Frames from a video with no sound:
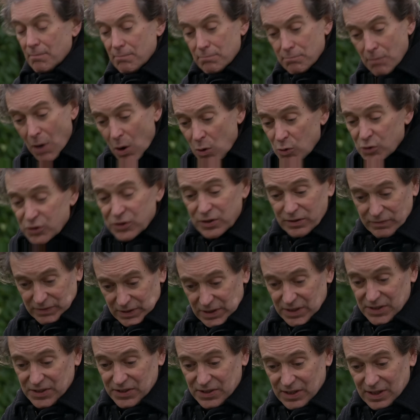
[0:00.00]
Most of
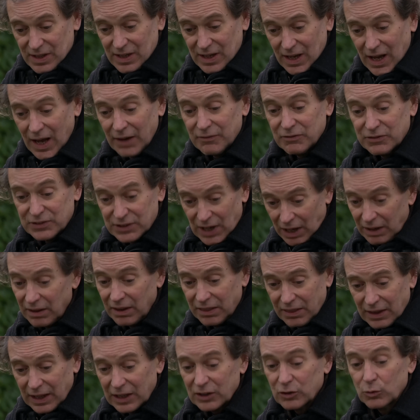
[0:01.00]
us have done
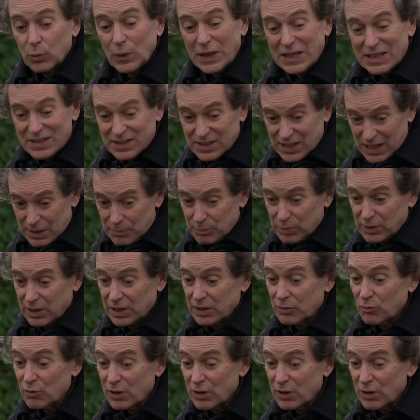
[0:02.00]
things we deeply